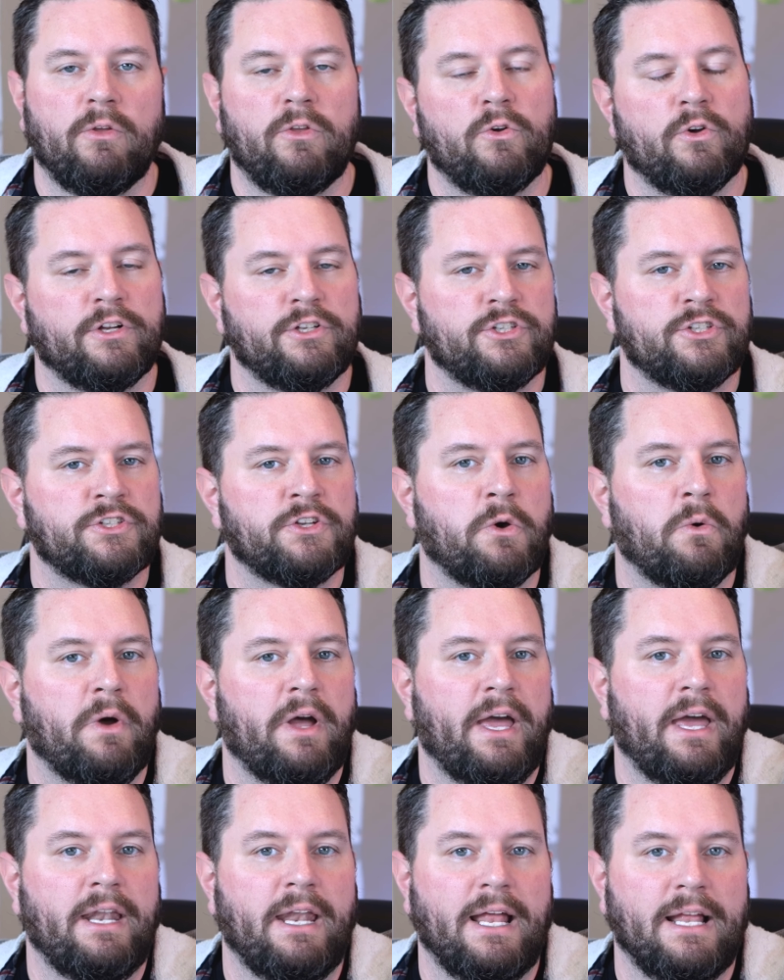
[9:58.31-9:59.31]
you can just go
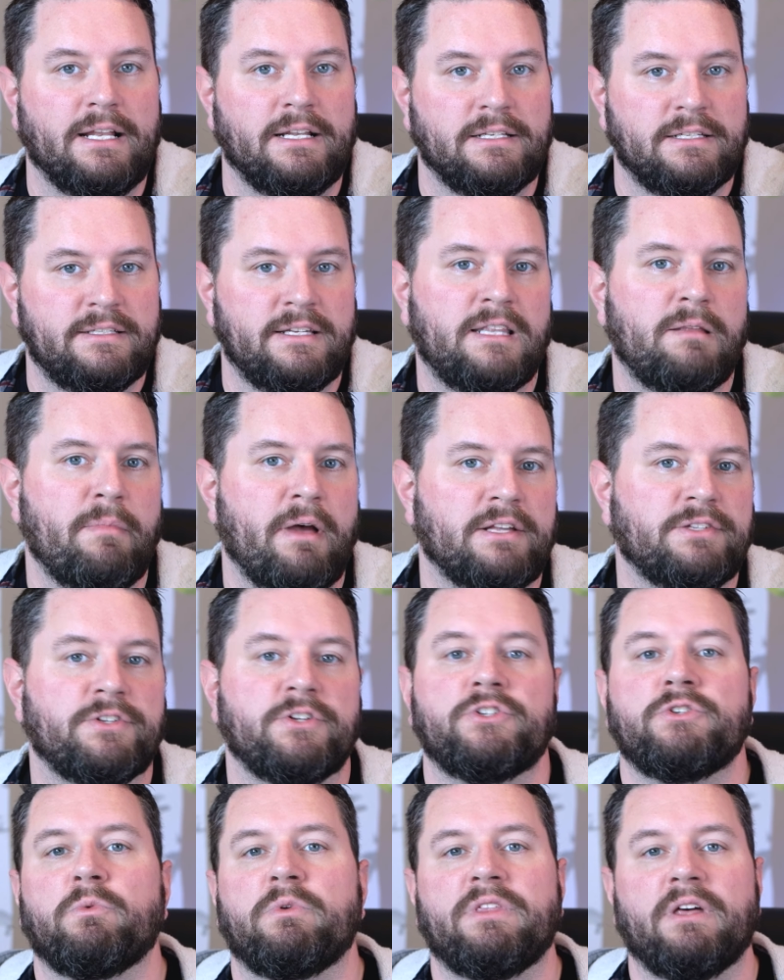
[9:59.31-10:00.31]
ahead and send the
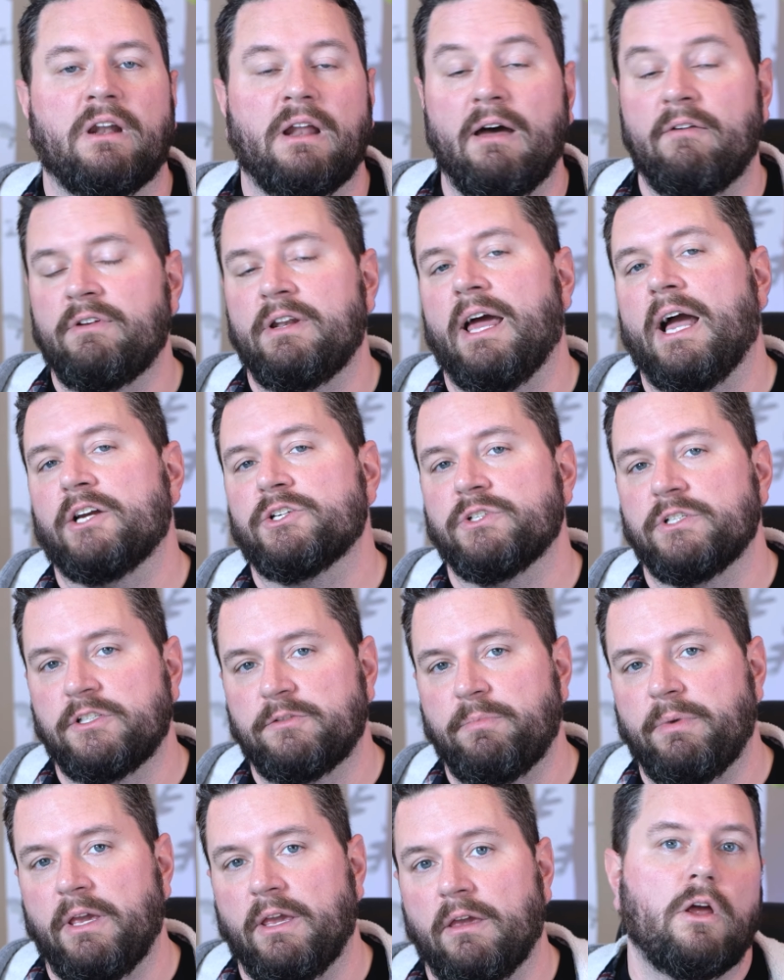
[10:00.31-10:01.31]
message without having to actually
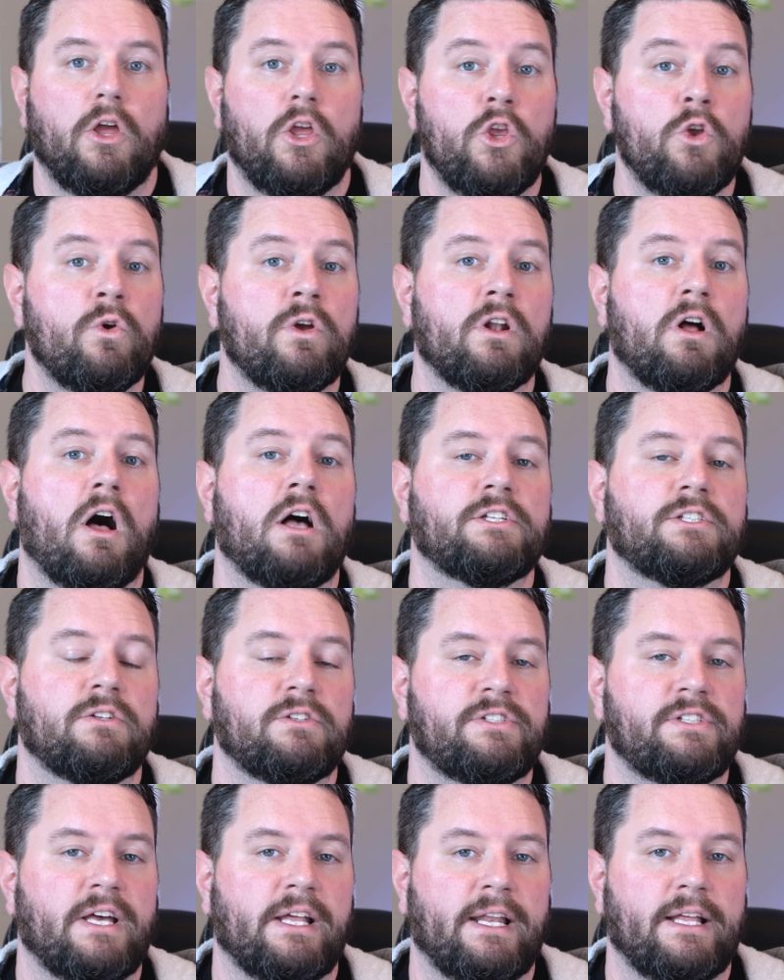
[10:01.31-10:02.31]
speak. You can also
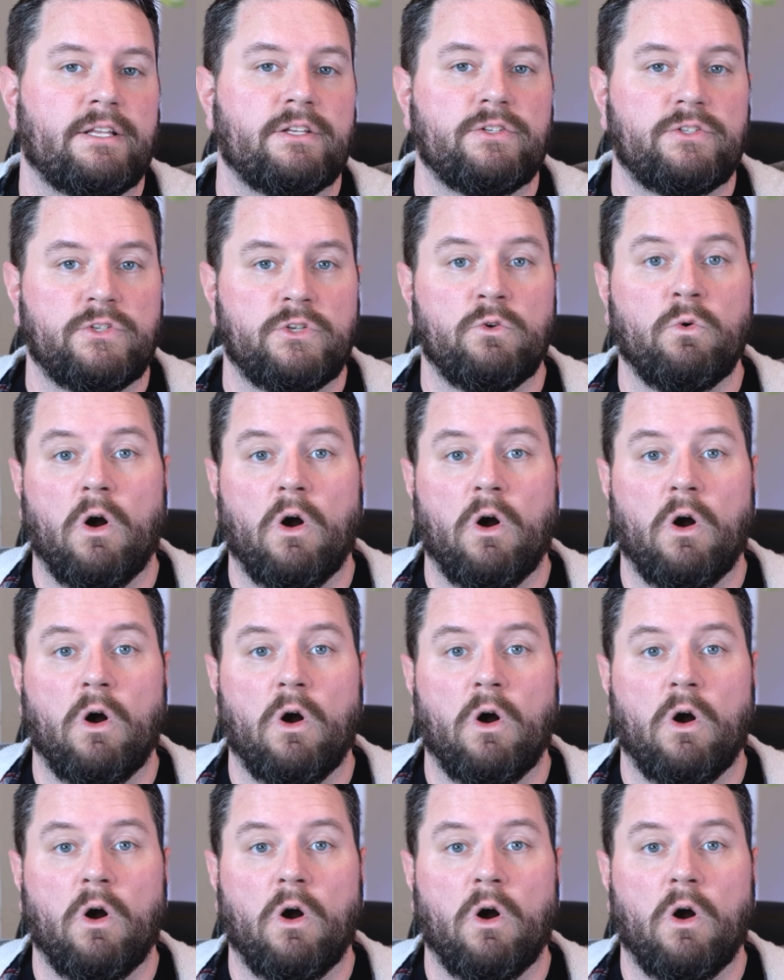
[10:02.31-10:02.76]
set it to